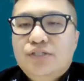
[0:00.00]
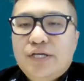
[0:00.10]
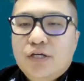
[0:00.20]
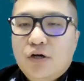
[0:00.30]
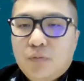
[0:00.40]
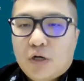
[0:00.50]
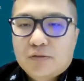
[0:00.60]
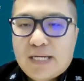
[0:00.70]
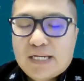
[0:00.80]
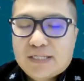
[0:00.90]
JinKO
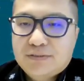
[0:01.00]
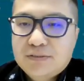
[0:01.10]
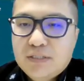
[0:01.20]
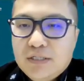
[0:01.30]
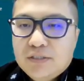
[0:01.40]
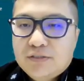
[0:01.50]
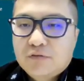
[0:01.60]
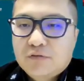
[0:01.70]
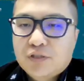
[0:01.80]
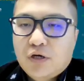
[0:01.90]
products
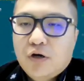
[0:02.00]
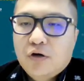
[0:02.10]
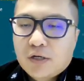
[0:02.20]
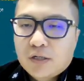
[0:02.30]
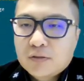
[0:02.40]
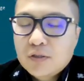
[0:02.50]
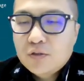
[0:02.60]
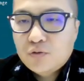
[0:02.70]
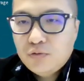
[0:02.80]
serves over